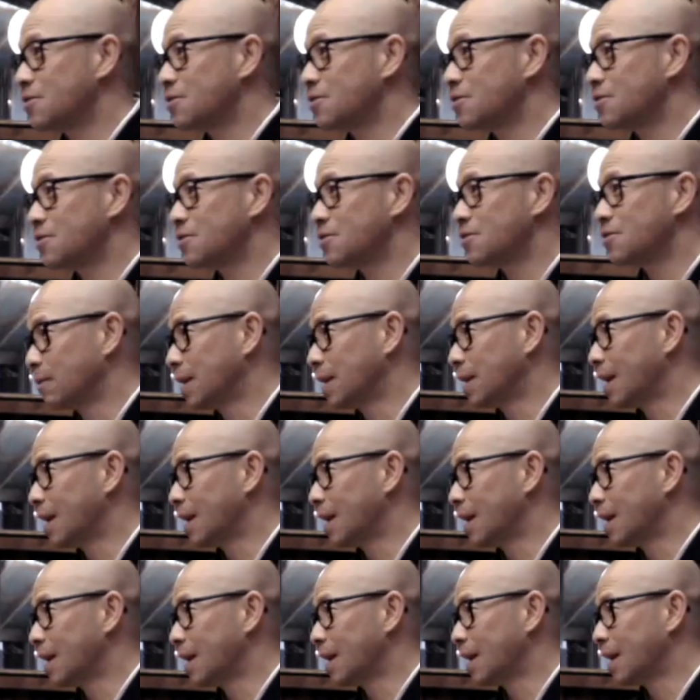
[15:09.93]

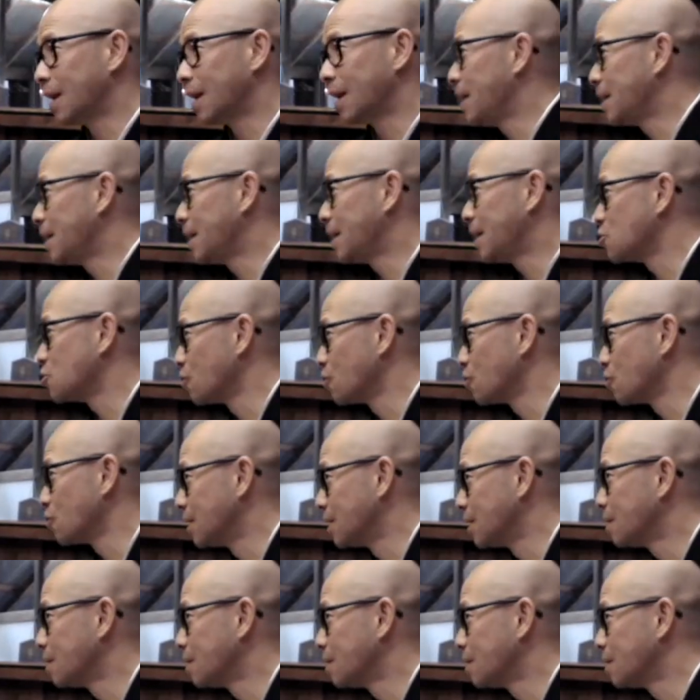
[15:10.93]
offsprings of his family,
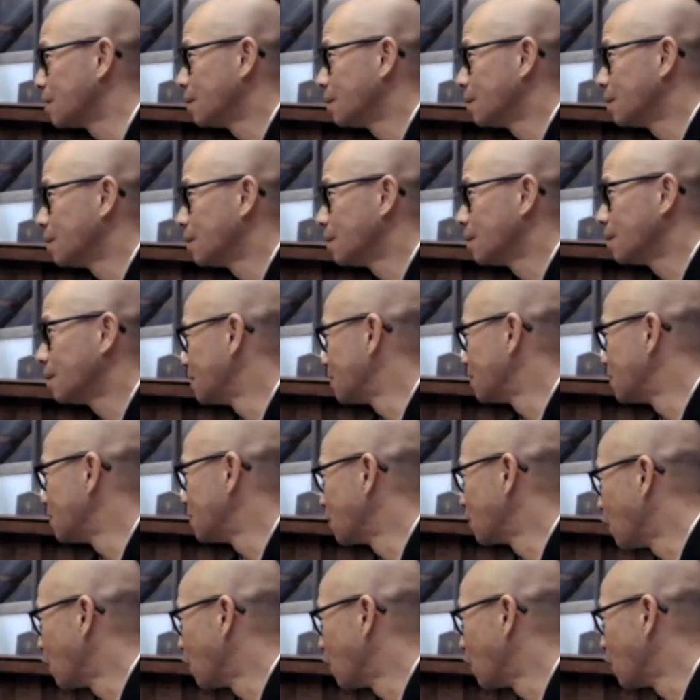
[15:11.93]
and then a
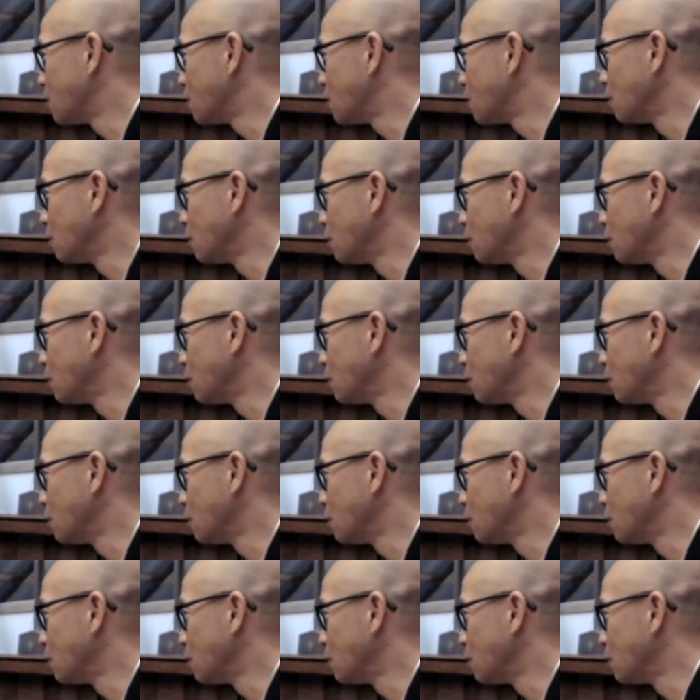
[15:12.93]
maidservant,